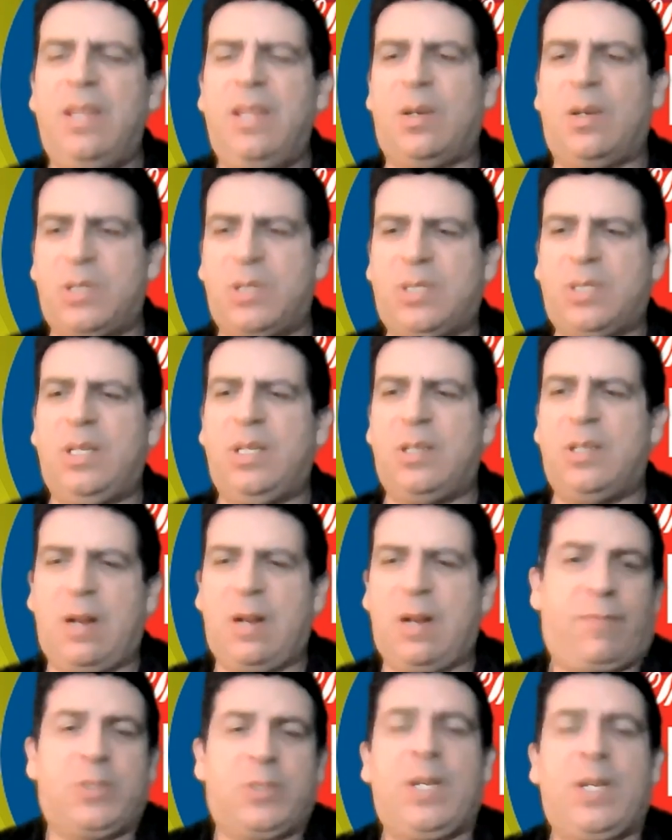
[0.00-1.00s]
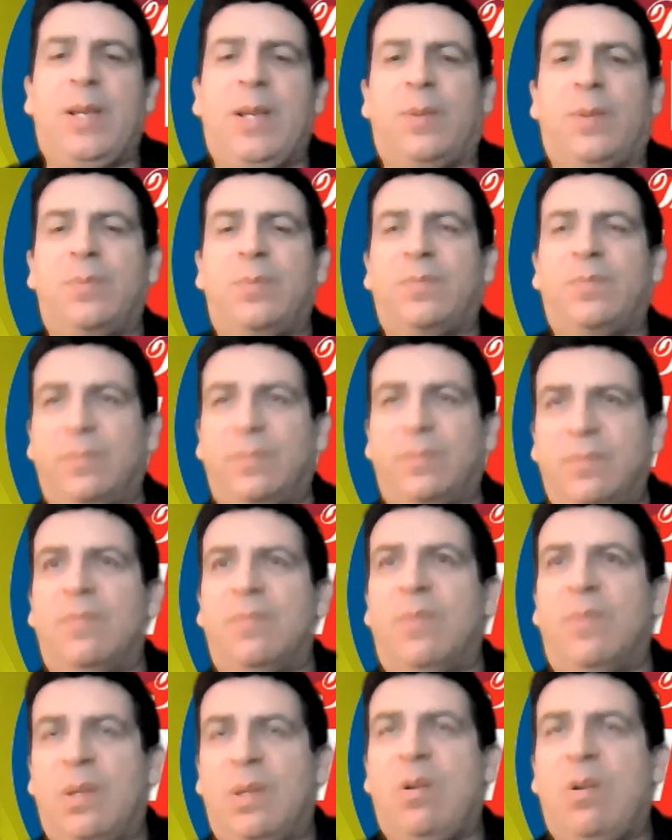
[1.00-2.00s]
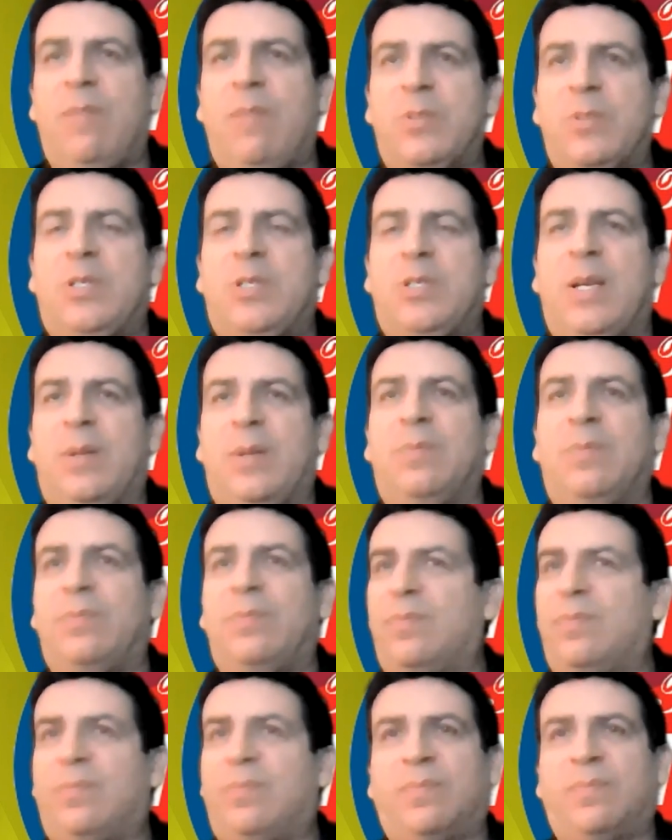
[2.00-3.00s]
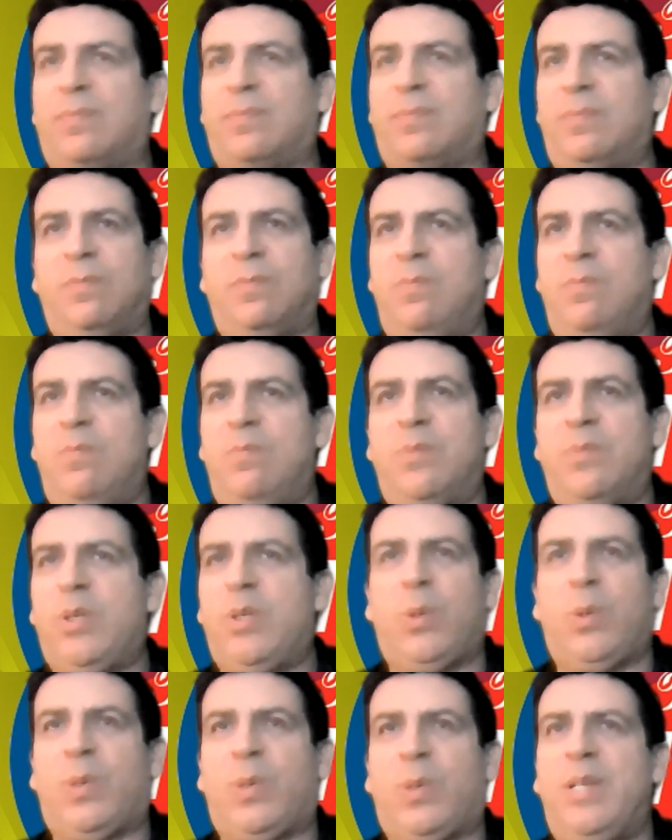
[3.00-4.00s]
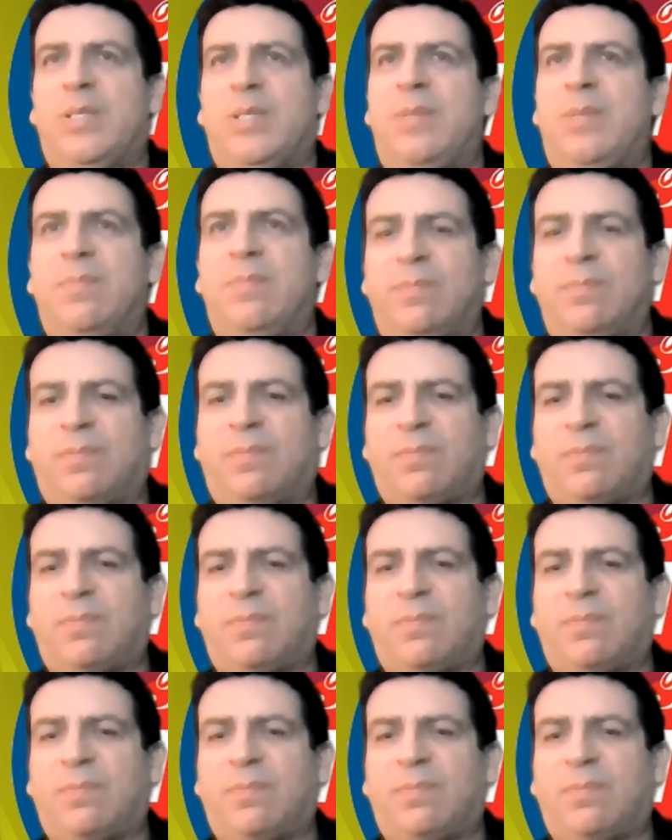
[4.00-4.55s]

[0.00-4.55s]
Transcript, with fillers: and they're they're out for sale. They're all for sale. So crazy.